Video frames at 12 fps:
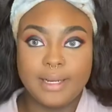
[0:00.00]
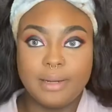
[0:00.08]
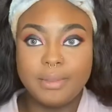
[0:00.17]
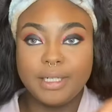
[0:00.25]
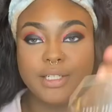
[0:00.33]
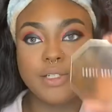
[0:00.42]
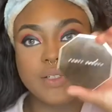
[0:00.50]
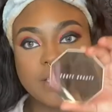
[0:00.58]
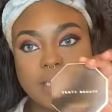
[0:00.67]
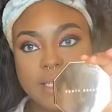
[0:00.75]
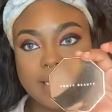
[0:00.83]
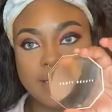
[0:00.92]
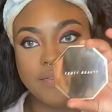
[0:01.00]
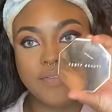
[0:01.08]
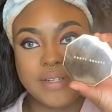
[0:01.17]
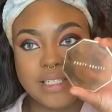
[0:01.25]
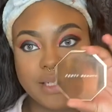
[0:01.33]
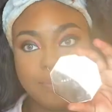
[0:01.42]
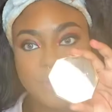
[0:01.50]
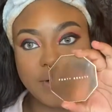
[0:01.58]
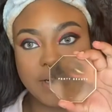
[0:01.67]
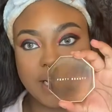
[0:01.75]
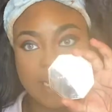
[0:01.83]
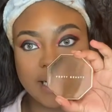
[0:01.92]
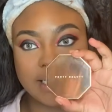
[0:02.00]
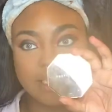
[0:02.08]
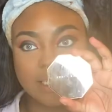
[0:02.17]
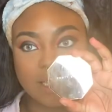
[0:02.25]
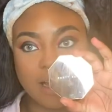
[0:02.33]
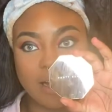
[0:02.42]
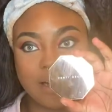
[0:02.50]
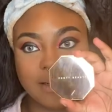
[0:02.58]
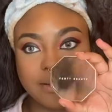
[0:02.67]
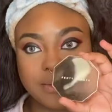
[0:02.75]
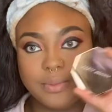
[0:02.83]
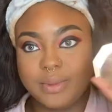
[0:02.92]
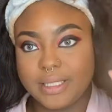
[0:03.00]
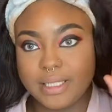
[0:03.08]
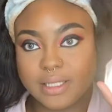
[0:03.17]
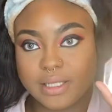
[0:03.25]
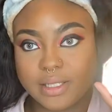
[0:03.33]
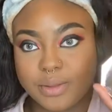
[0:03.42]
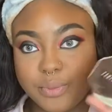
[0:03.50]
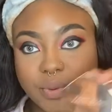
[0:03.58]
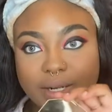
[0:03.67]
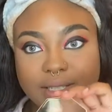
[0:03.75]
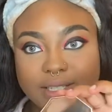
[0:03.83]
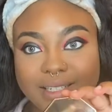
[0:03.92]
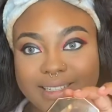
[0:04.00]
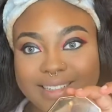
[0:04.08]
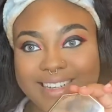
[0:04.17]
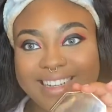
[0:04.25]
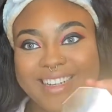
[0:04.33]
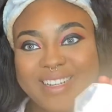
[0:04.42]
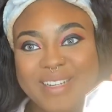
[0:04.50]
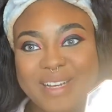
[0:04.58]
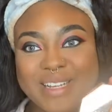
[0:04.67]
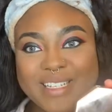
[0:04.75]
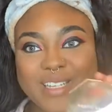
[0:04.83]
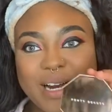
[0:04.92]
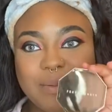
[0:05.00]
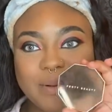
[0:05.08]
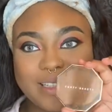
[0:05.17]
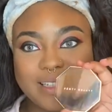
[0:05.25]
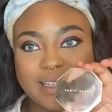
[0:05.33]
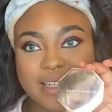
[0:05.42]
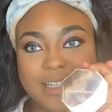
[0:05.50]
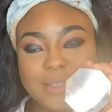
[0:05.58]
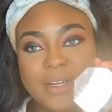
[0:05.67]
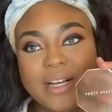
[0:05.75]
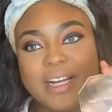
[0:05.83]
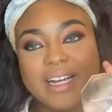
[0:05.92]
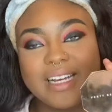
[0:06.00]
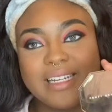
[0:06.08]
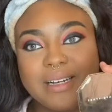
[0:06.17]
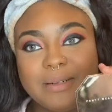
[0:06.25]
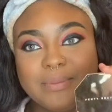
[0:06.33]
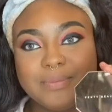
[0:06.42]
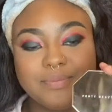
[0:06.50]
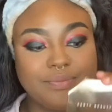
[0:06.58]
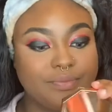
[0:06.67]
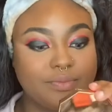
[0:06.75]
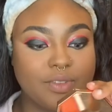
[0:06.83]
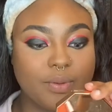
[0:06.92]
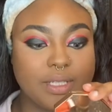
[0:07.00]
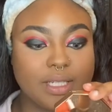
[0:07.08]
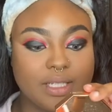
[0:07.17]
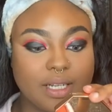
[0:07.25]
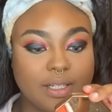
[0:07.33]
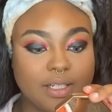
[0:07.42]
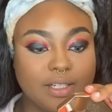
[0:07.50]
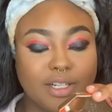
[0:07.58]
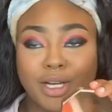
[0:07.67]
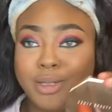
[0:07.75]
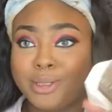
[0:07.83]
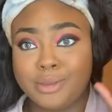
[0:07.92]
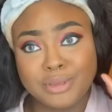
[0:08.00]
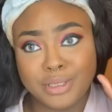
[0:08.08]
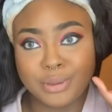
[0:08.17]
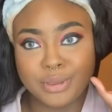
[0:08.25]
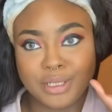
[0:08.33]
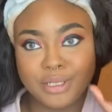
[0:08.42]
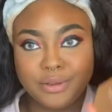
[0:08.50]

I'm gonna use the Fenty Beauty, uh, what's this bronzer? Sorry about the glare. Um, what's this color? Coco Naughty.